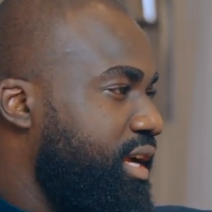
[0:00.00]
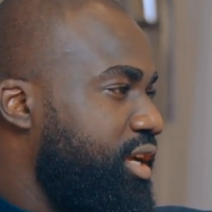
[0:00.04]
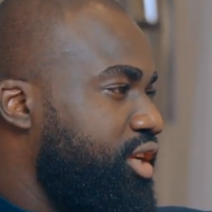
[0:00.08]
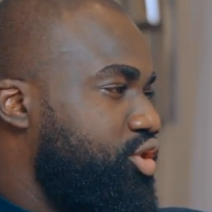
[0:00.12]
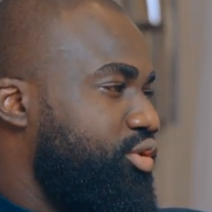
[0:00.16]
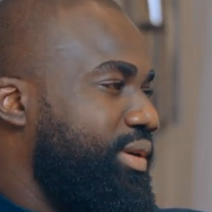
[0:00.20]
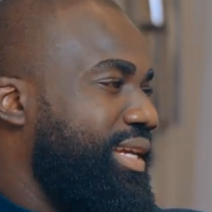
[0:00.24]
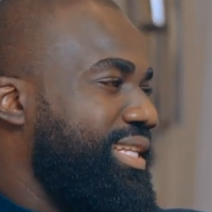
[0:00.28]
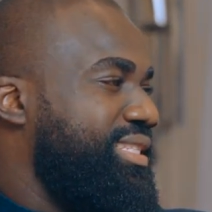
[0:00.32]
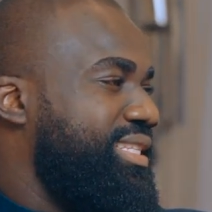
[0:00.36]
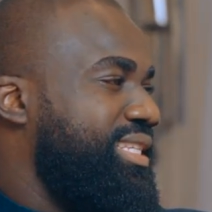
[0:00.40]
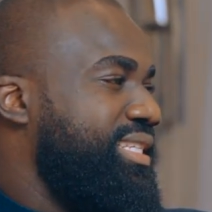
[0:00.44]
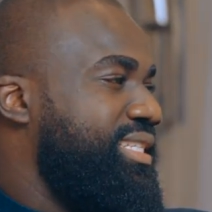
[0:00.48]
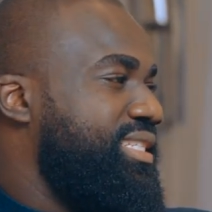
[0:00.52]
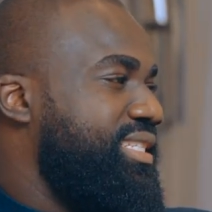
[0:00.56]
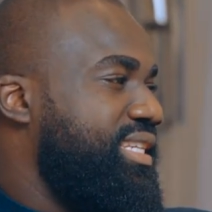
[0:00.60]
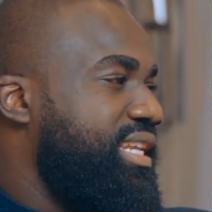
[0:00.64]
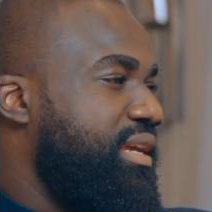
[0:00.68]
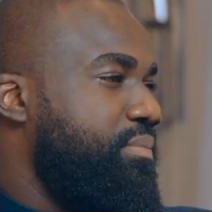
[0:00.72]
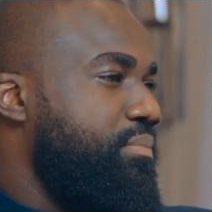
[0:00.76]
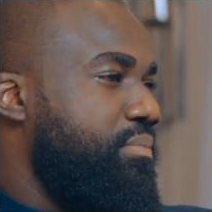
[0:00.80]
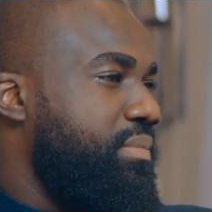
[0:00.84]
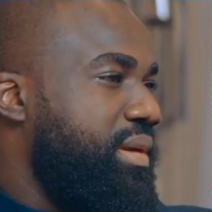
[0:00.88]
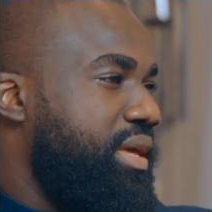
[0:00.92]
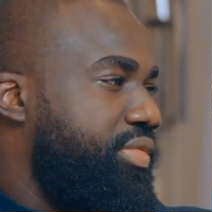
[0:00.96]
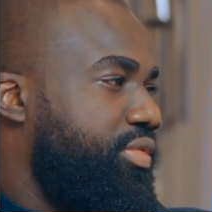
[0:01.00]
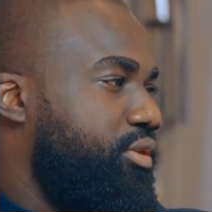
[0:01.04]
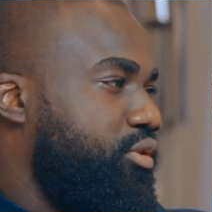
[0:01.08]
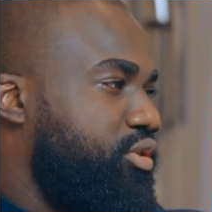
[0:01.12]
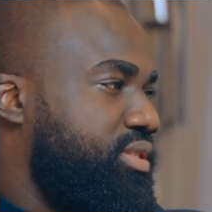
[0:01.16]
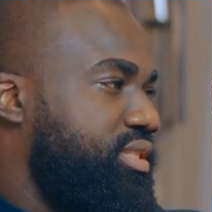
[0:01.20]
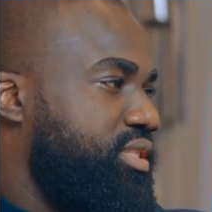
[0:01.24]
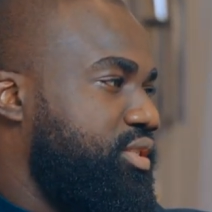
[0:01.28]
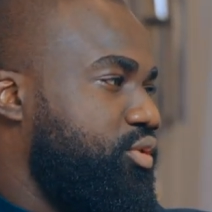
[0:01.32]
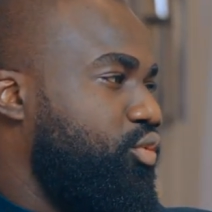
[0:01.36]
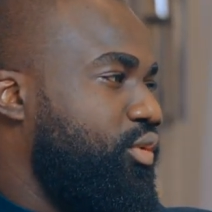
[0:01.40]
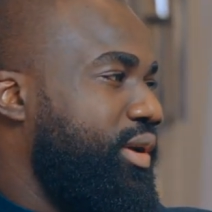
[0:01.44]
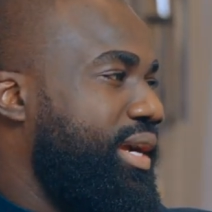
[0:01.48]
So I teach them
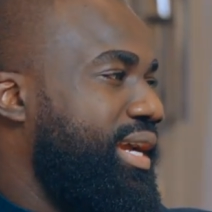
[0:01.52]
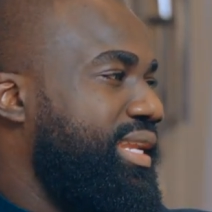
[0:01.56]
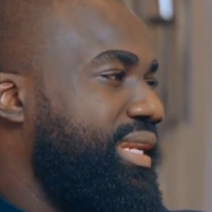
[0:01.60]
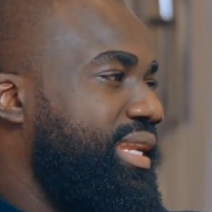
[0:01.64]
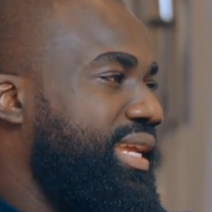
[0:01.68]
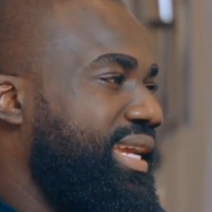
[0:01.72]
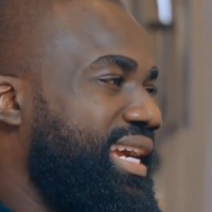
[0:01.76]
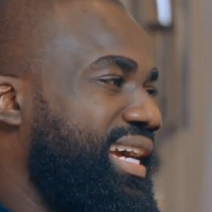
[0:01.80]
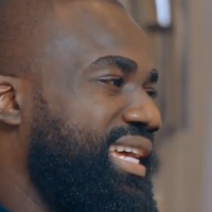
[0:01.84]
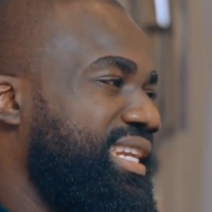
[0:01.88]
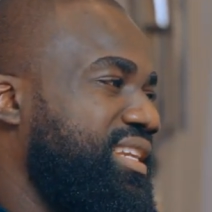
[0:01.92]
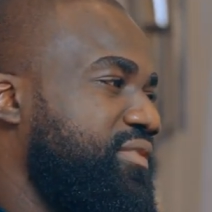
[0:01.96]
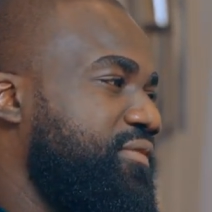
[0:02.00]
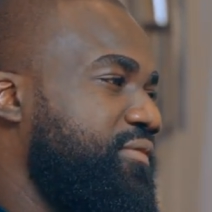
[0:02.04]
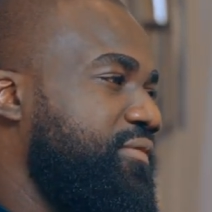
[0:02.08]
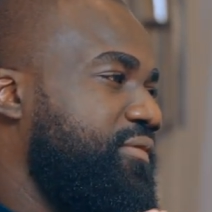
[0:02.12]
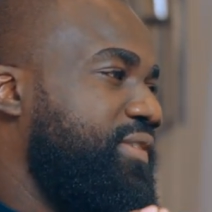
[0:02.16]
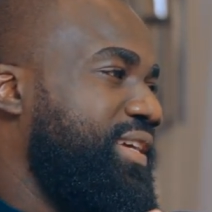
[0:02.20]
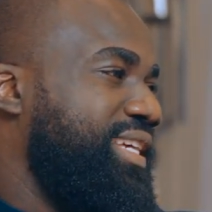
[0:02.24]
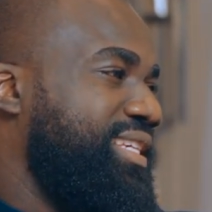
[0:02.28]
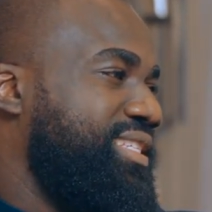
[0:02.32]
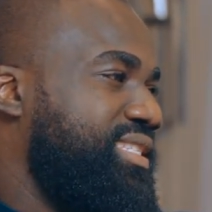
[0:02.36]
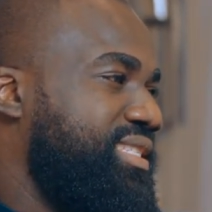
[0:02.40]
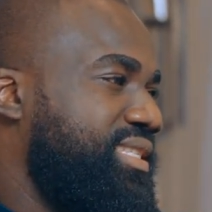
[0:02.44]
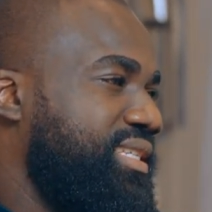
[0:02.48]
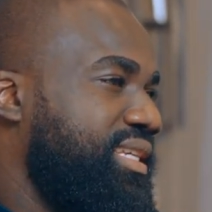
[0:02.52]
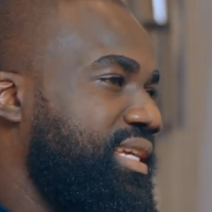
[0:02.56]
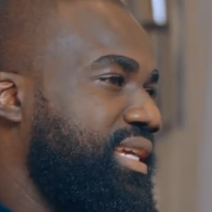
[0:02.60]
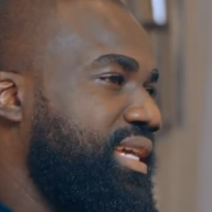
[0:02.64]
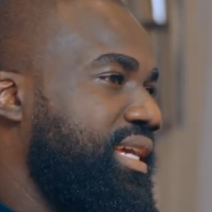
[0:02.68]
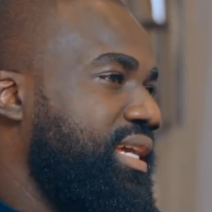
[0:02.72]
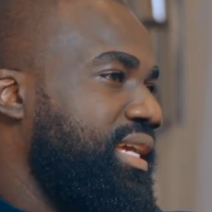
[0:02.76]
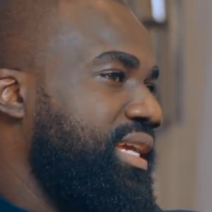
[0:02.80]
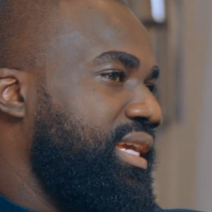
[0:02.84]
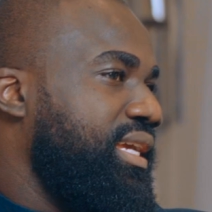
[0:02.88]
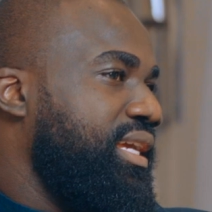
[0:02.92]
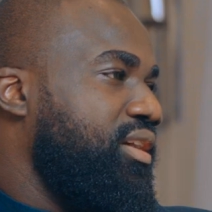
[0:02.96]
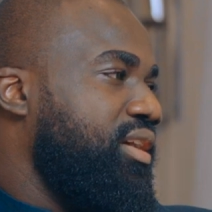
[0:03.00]
methods where they can invest
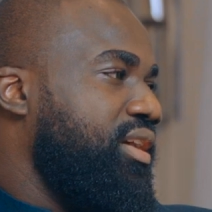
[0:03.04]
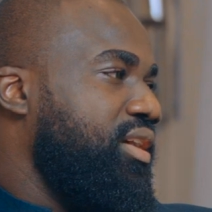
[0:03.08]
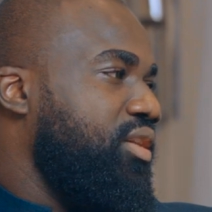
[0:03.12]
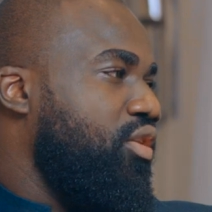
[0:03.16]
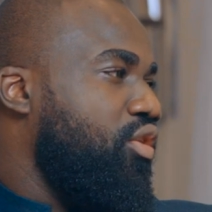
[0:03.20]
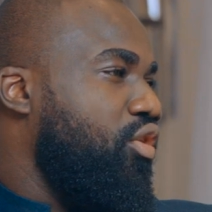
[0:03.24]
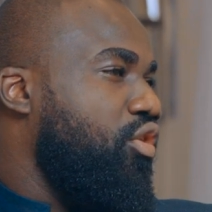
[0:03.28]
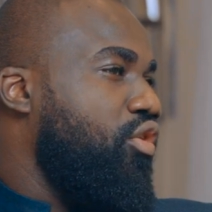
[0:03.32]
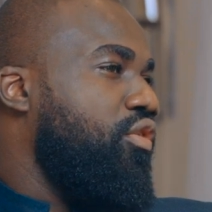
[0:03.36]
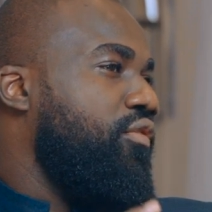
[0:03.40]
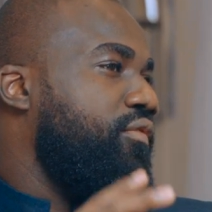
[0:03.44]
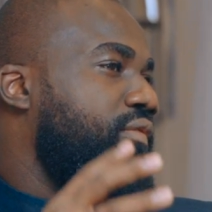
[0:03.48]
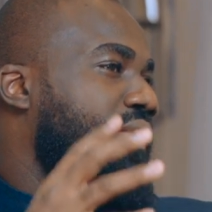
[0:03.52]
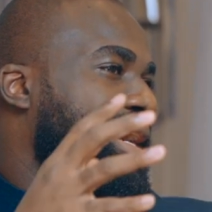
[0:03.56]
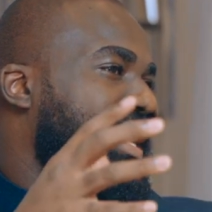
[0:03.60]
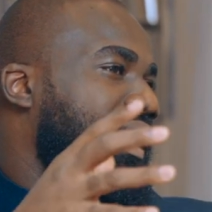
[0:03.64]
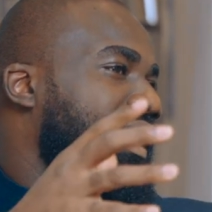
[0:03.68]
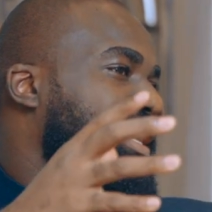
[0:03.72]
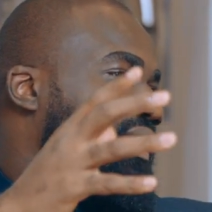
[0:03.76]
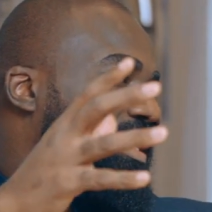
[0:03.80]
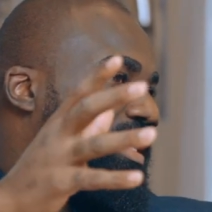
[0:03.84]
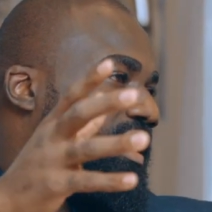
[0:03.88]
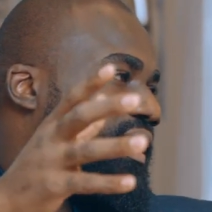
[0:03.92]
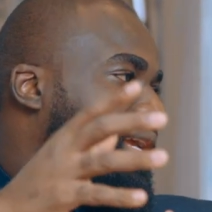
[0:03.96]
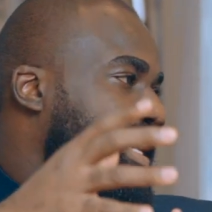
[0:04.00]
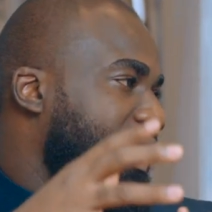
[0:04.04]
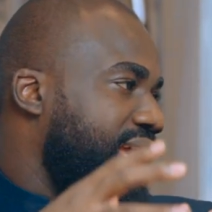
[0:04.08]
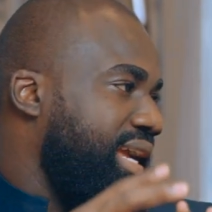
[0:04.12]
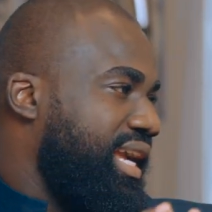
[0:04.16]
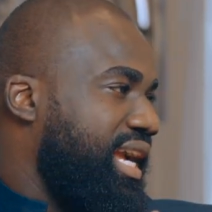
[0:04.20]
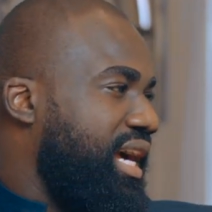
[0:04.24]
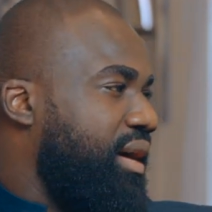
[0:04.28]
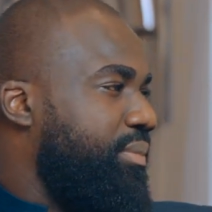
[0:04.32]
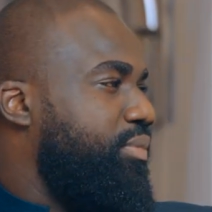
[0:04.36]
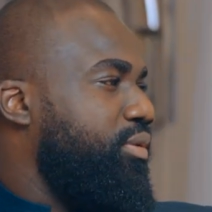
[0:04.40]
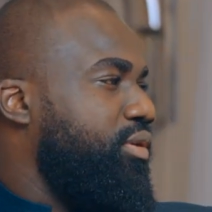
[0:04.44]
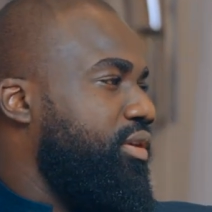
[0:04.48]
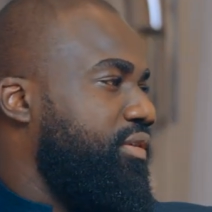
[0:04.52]
over a
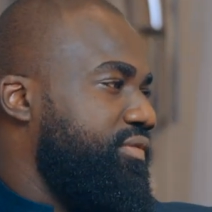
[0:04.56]
couple